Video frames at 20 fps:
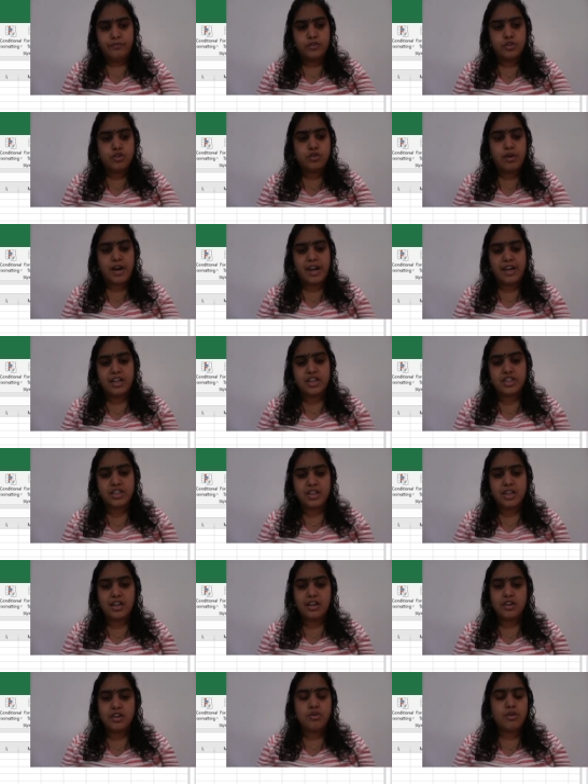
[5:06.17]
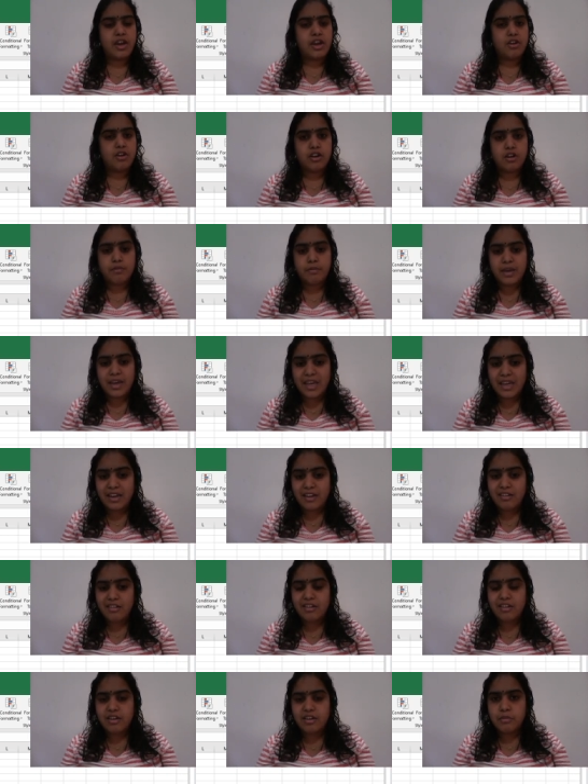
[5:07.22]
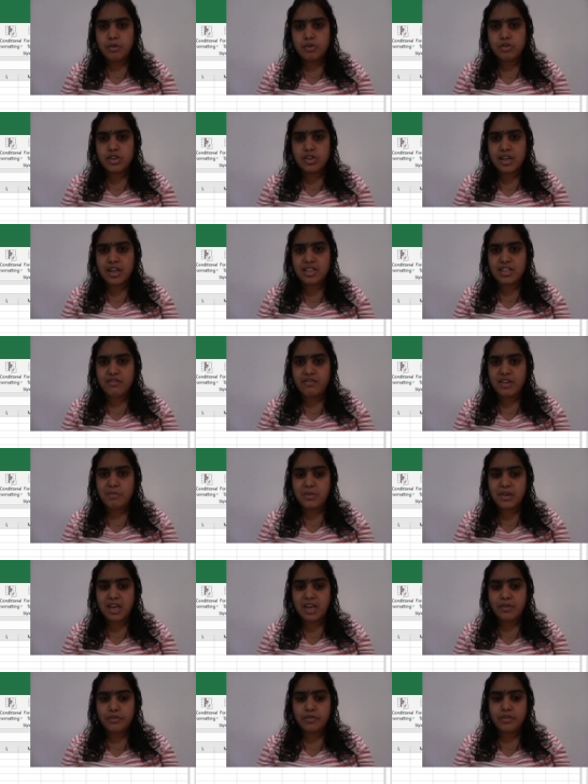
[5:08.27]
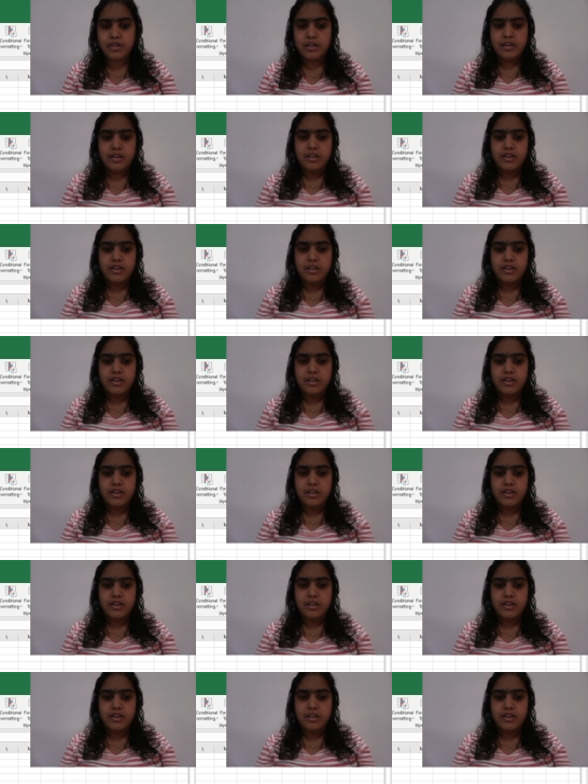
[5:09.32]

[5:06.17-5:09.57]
So additional, you cannot make any contribution as a VPF